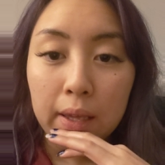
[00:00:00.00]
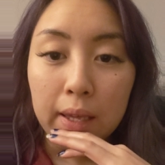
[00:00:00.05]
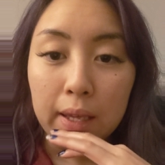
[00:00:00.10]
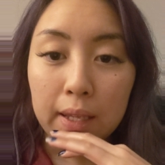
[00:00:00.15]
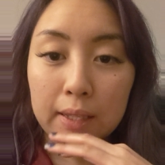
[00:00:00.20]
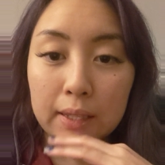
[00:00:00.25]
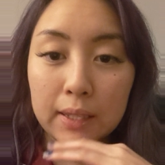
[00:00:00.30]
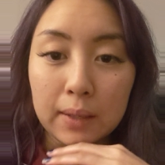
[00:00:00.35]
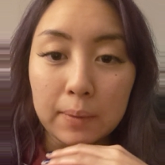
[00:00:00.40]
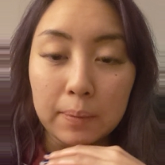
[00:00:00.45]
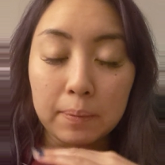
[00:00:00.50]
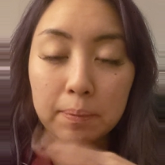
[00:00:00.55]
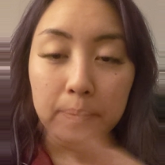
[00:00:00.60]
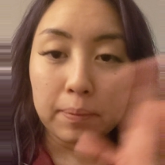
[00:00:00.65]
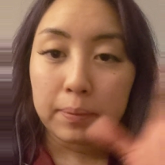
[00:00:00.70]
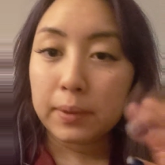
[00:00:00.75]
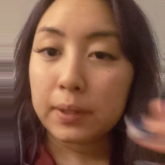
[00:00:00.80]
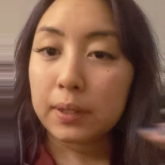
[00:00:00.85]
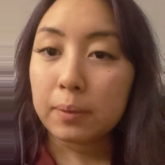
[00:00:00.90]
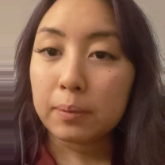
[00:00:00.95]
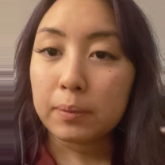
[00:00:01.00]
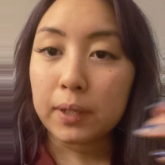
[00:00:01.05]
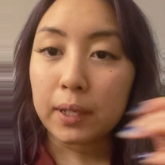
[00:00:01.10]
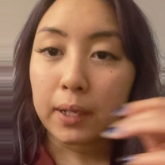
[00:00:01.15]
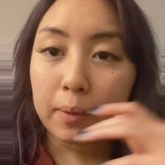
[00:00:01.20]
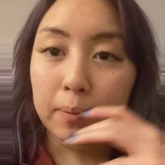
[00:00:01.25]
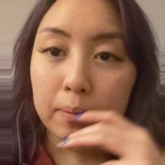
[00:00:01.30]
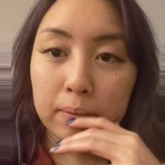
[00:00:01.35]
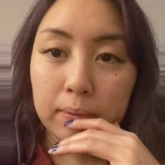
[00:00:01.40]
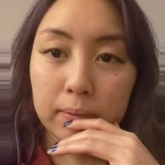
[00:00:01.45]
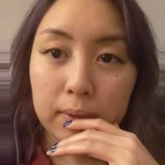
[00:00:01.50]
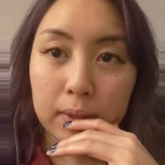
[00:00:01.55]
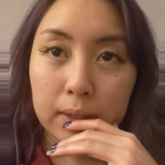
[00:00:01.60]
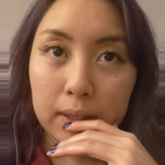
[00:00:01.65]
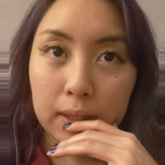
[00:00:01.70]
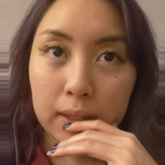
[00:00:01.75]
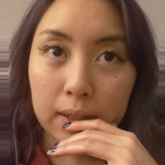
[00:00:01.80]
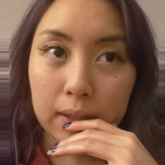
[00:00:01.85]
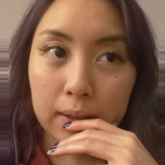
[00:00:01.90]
except sometimes